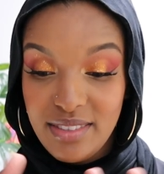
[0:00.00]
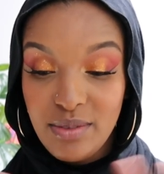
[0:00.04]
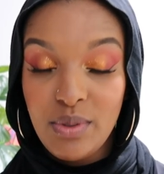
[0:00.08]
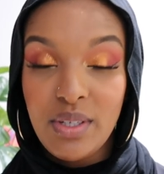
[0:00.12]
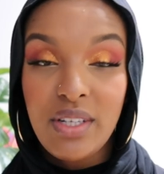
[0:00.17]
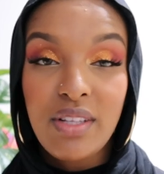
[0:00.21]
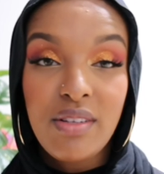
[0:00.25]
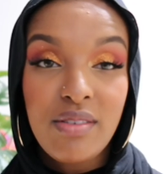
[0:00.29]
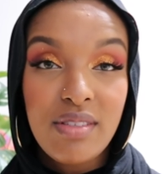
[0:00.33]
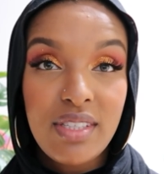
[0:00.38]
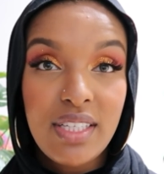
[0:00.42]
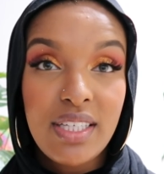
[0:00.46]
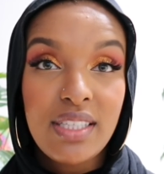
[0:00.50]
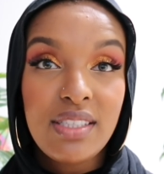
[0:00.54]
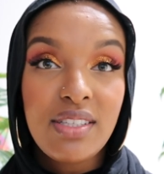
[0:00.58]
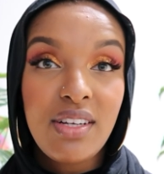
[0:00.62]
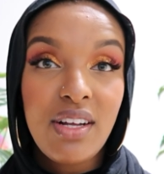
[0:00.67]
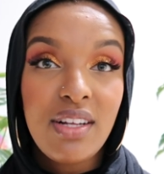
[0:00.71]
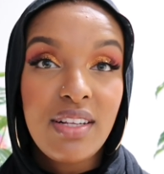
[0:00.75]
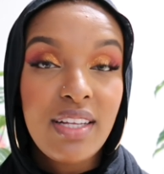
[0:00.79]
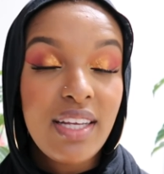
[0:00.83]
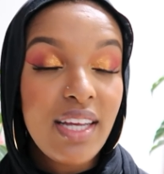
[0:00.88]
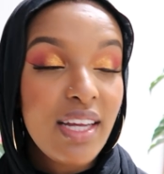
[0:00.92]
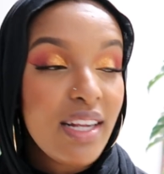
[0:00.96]
what are those things
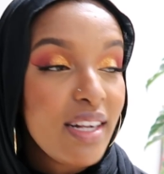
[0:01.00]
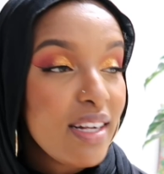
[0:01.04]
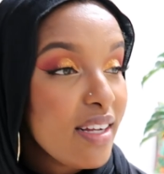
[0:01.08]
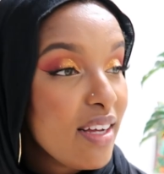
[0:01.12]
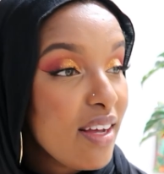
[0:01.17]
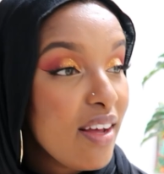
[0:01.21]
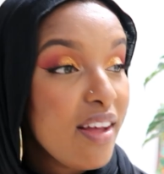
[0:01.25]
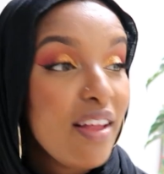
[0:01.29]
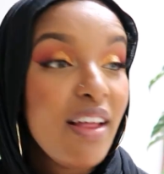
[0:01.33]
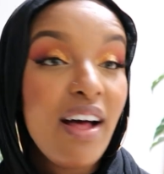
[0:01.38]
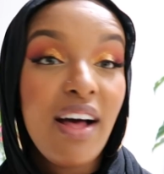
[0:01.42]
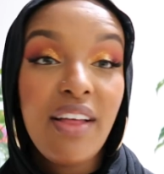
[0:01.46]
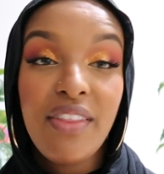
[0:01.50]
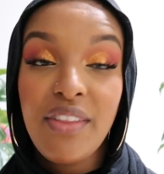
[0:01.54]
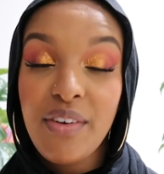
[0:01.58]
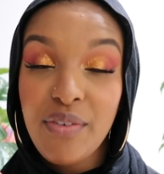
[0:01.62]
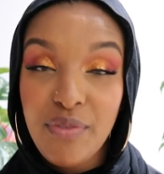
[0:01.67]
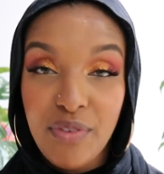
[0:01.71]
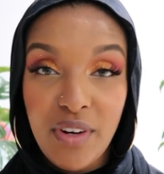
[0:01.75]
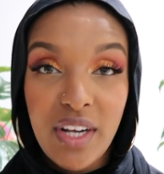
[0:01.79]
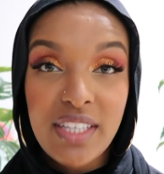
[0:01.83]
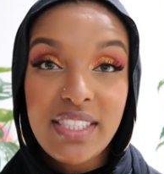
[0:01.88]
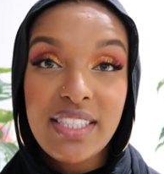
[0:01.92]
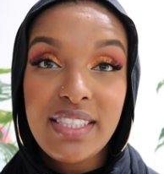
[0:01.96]
called again? the
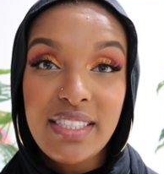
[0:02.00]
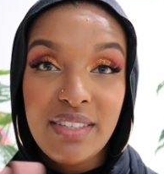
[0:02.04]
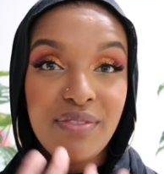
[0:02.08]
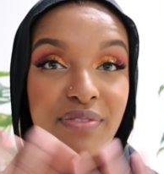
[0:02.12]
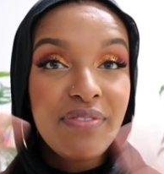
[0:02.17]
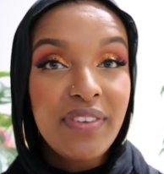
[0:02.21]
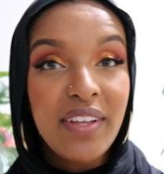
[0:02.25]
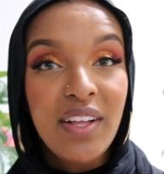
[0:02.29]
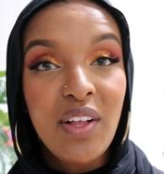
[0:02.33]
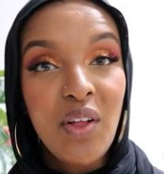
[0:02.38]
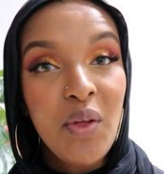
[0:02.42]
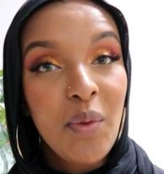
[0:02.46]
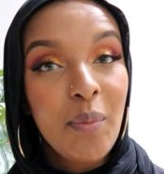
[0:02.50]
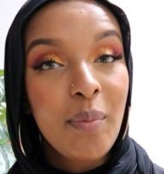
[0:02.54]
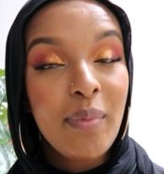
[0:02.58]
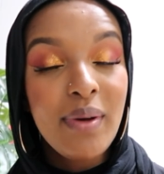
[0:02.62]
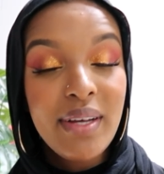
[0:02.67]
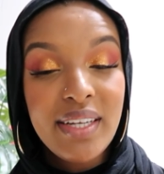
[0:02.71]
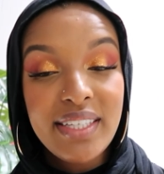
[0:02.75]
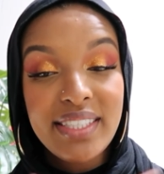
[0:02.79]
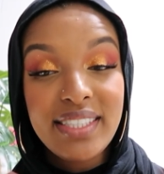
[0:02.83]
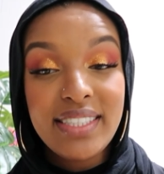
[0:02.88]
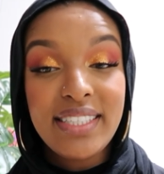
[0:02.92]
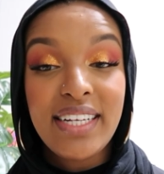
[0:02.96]
frosted film
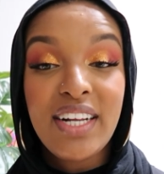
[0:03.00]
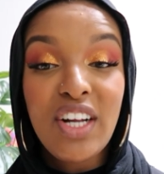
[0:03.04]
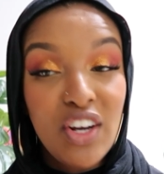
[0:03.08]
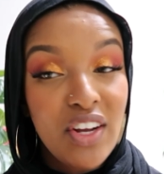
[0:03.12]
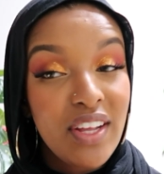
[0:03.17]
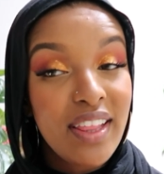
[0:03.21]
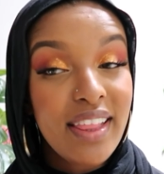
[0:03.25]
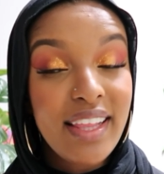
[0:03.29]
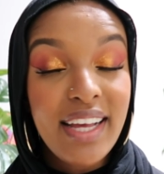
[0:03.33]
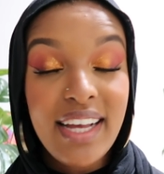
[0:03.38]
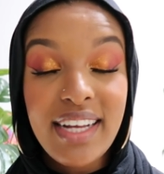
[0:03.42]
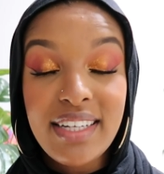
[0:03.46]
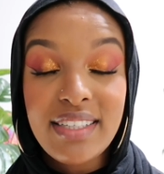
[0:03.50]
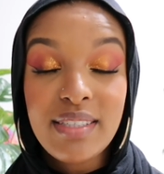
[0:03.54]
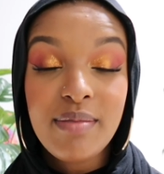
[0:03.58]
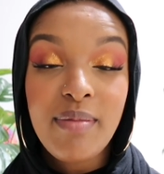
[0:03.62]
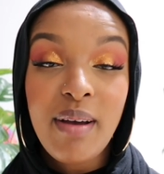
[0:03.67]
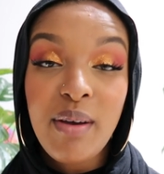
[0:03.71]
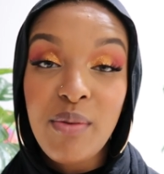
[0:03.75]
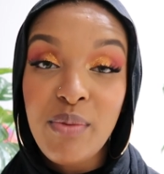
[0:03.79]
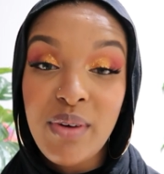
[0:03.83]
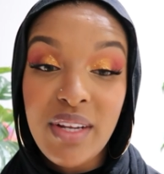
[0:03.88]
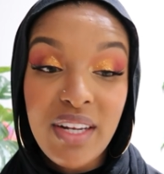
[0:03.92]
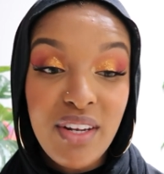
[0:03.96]
sticker thing to
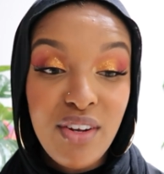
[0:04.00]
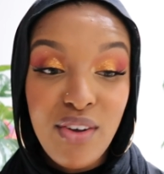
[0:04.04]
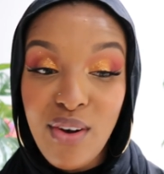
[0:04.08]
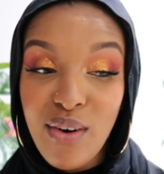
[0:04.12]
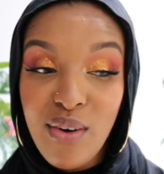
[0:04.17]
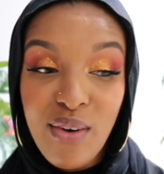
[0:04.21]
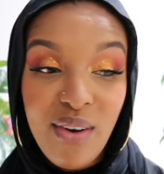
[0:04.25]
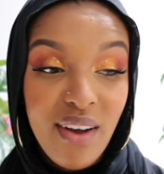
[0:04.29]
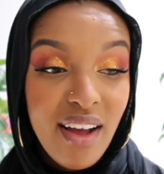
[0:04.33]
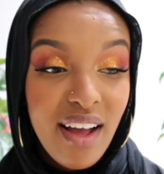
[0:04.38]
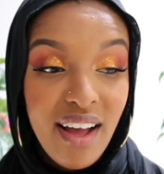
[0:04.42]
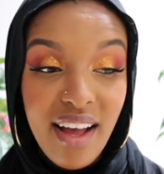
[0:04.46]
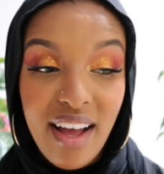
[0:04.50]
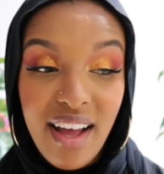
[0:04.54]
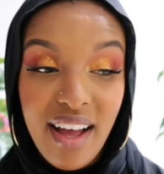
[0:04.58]
my window.